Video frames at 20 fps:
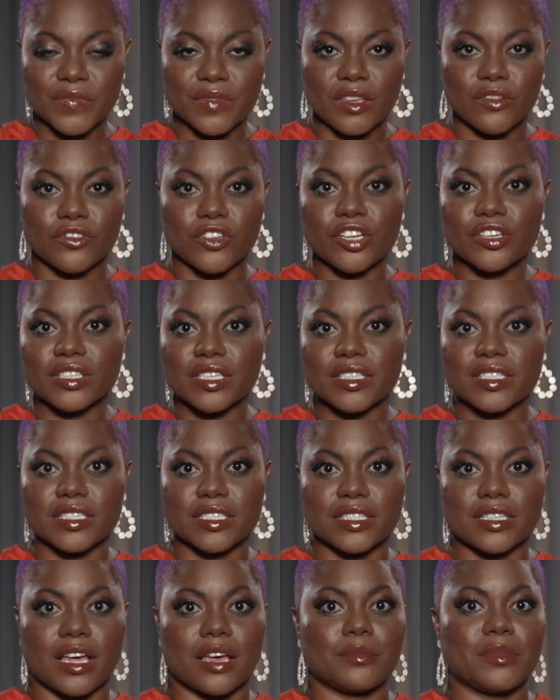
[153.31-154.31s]
Fearless
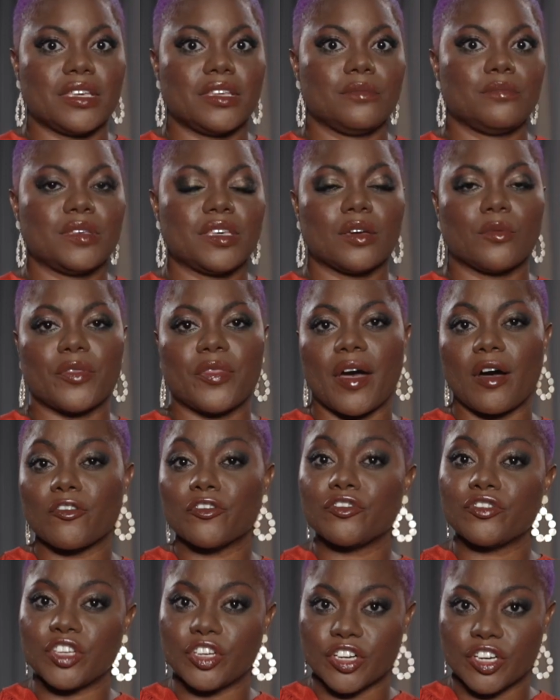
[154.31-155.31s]
does not mean being without
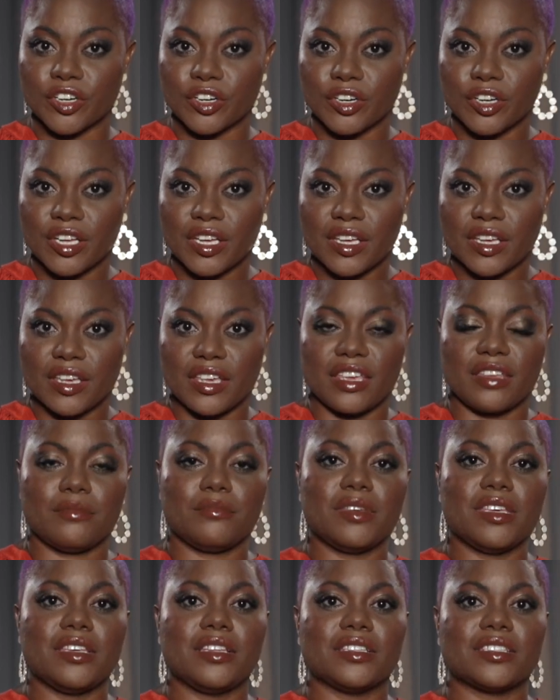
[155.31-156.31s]
fear. It
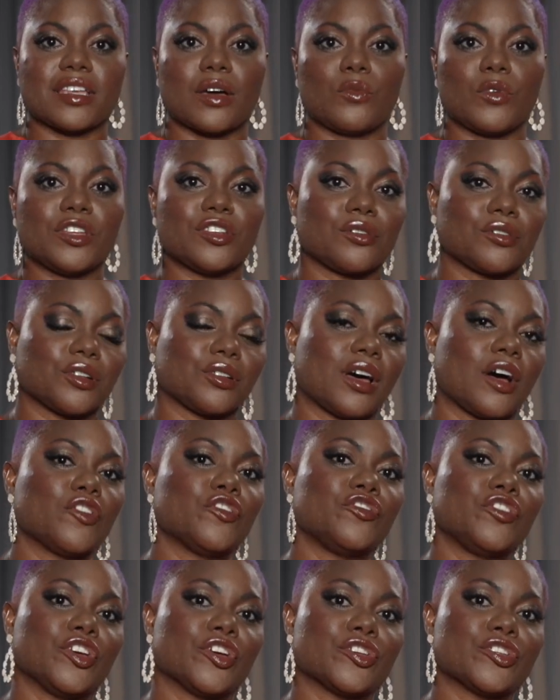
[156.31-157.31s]
means that we don't allow
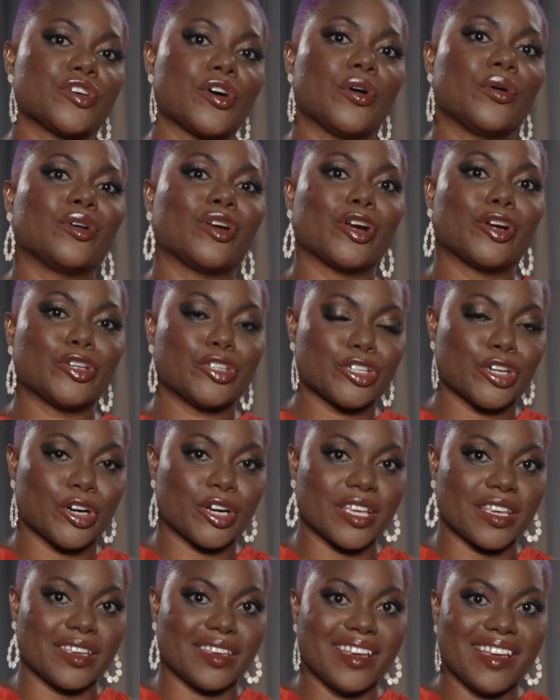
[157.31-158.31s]
fear to own our
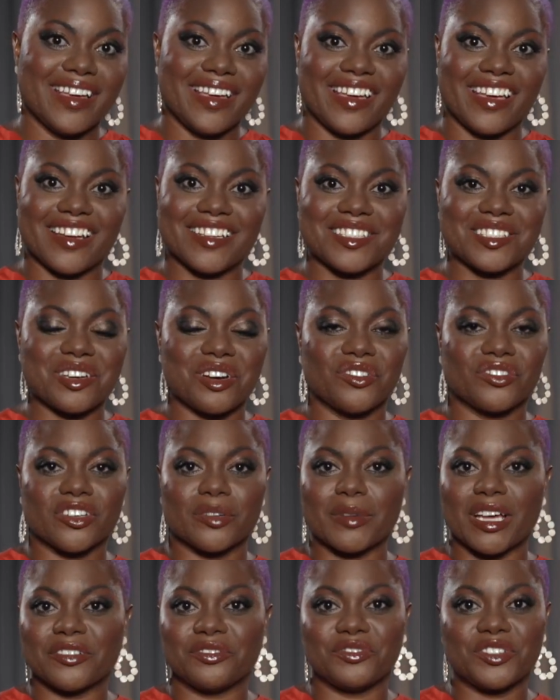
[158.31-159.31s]
journey. And so for
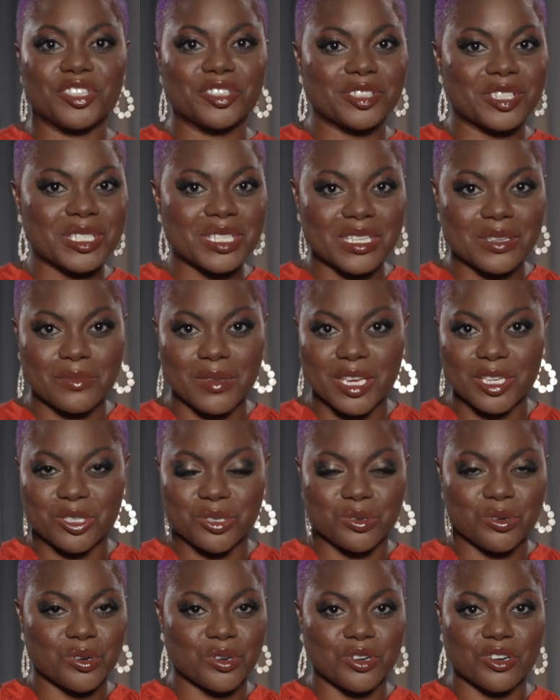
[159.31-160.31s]
my Fearlessly Made
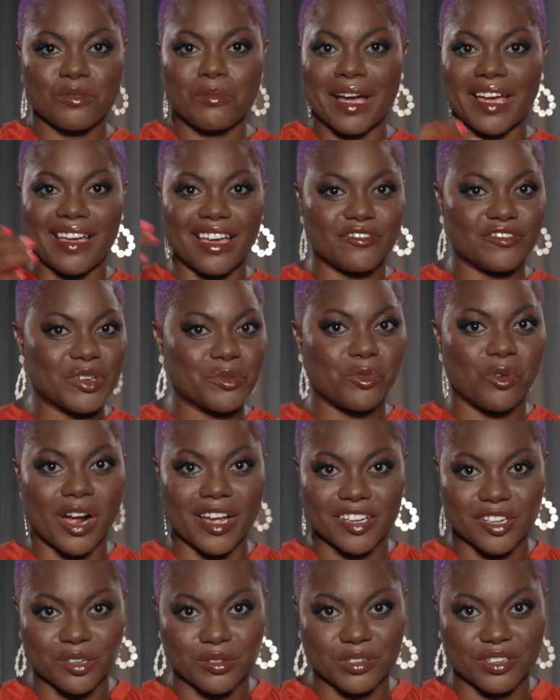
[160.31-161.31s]
You crew, my
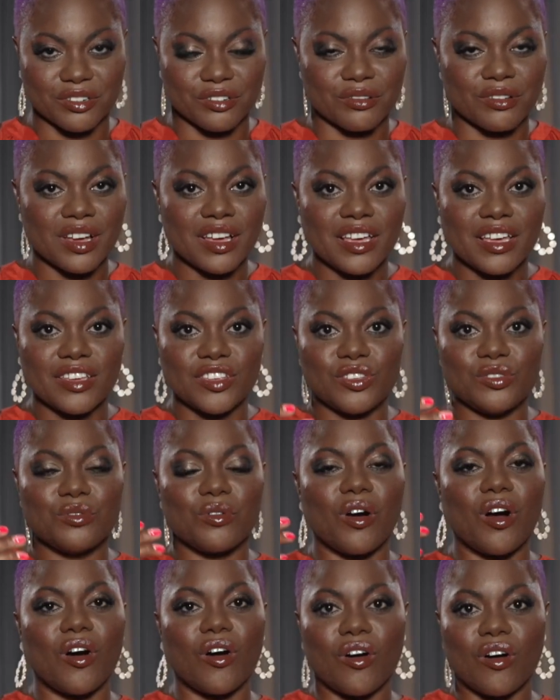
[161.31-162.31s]
FMY crew,
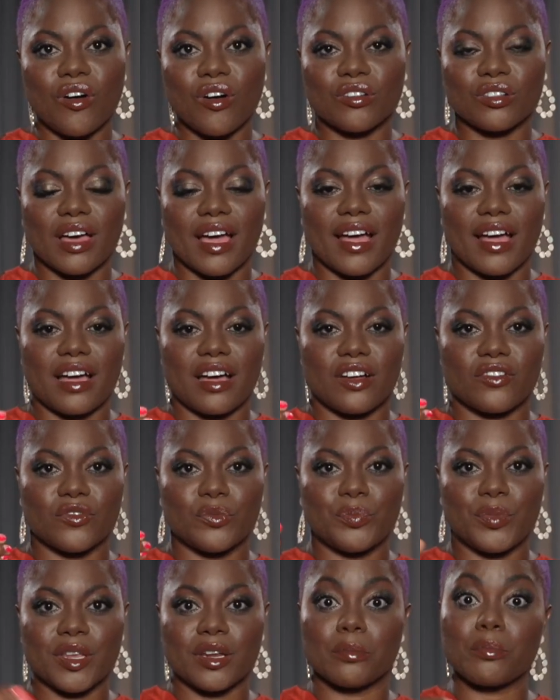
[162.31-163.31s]
you all have
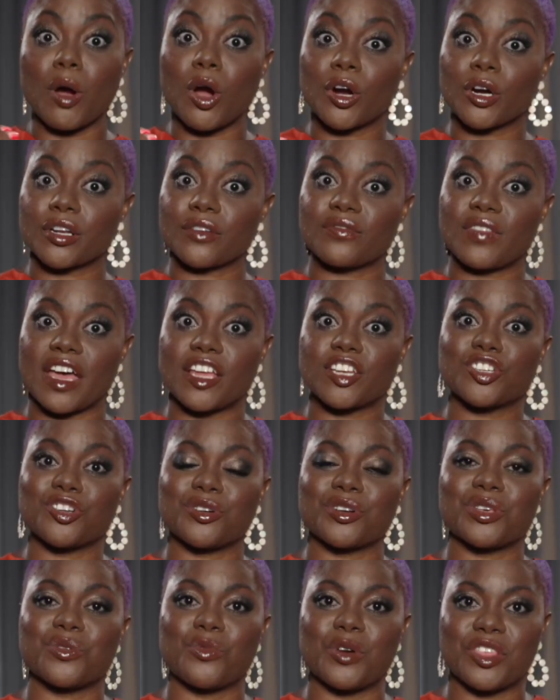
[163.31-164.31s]
been a part of that
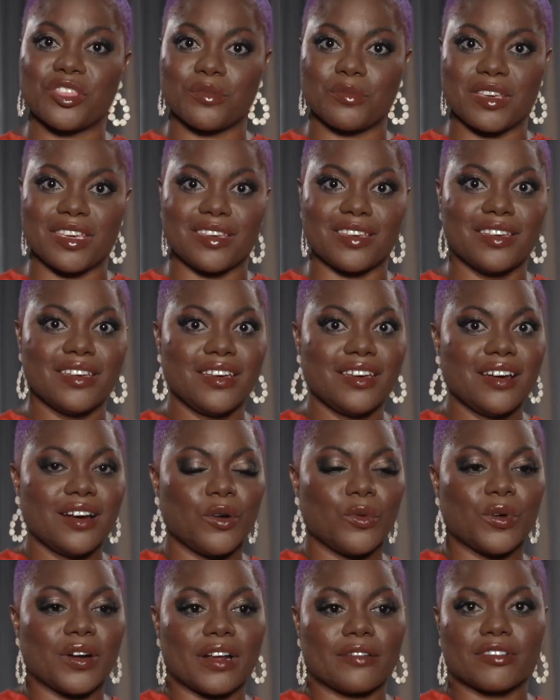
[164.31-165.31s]
journey with me.
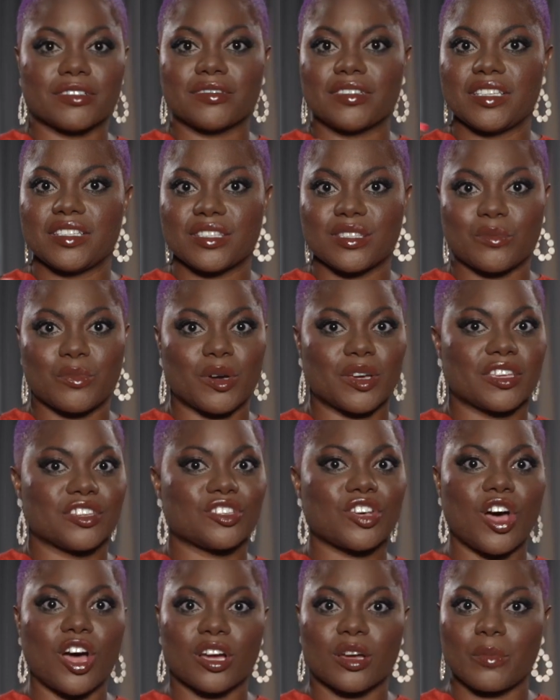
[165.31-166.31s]
When I released the book and
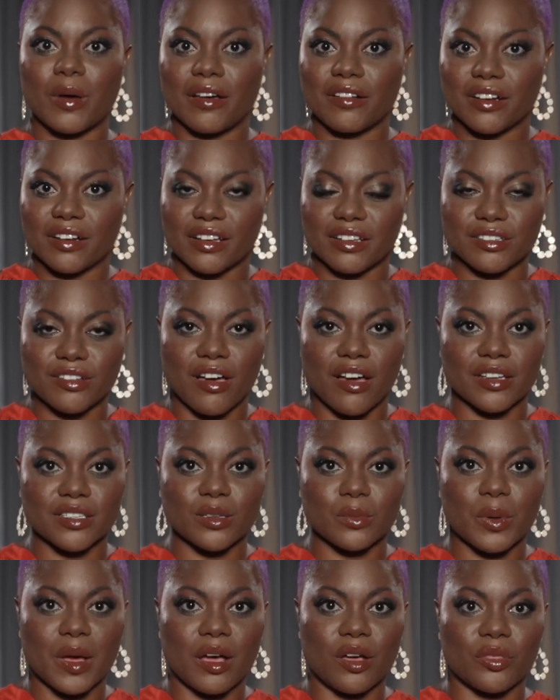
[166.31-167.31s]
talk about it, I talked
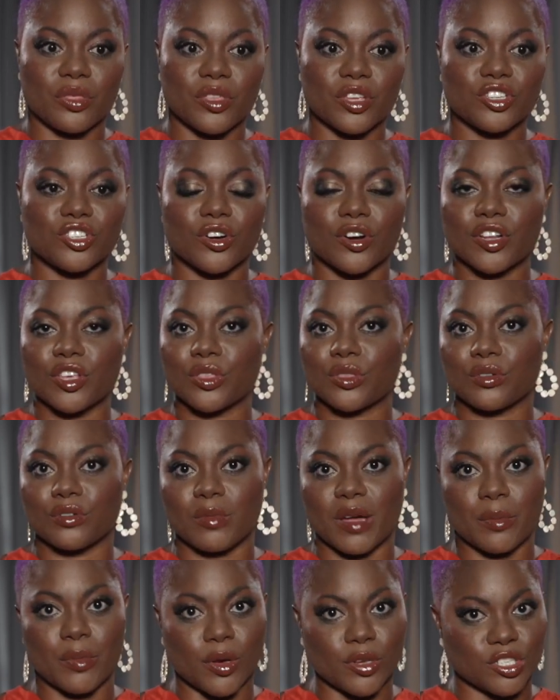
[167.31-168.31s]
about the journey through
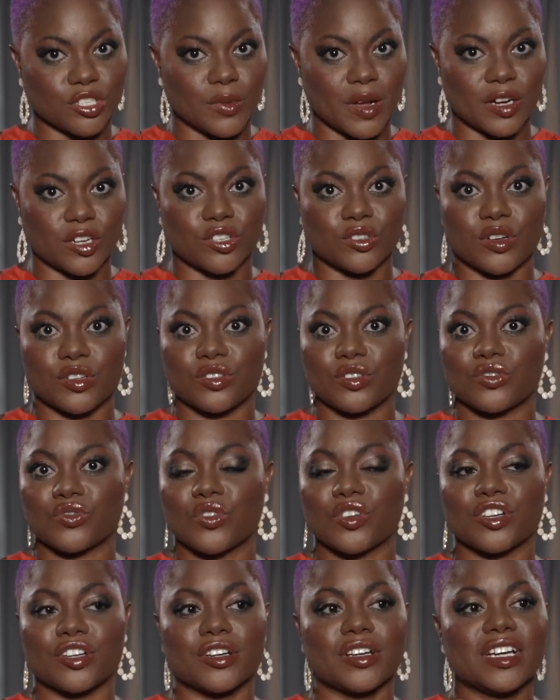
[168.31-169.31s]
my post-traumatic stress
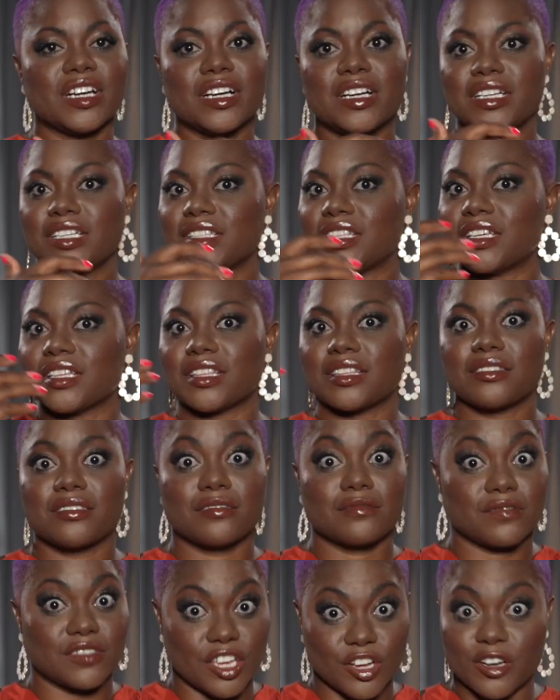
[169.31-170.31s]
disorder, the
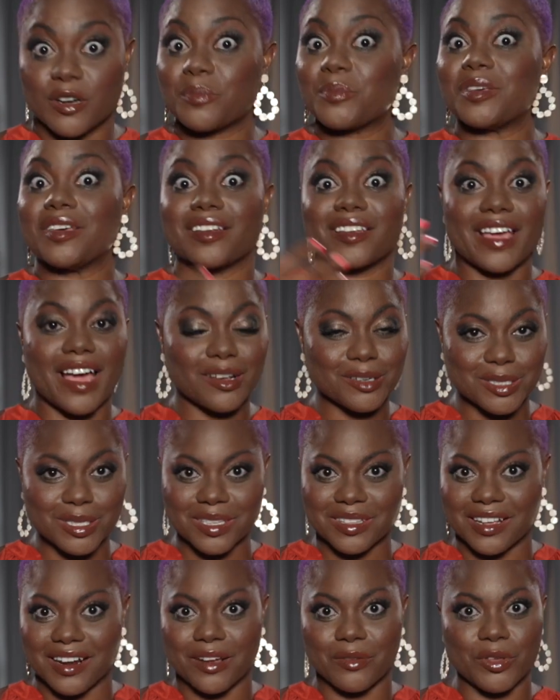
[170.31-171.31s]
therapy and counseling
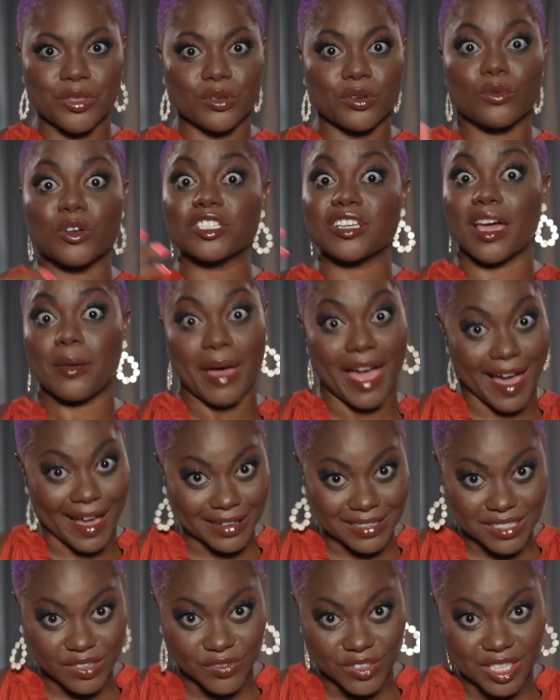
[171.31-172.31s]
that I went through, which I'm
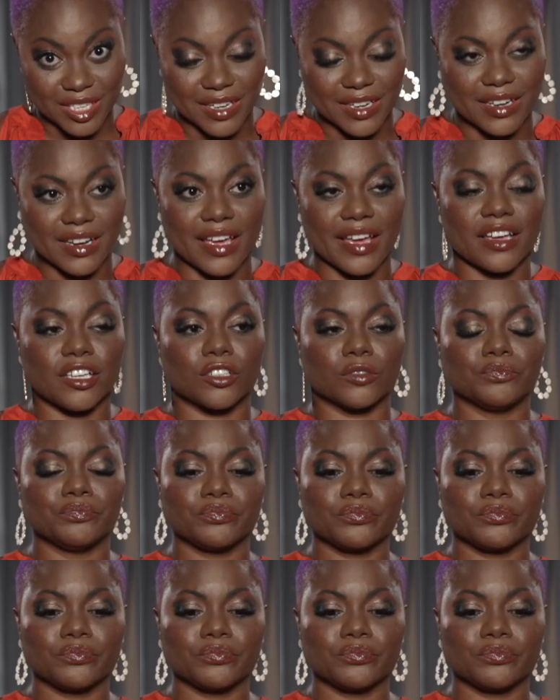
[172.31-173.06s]
actively in now.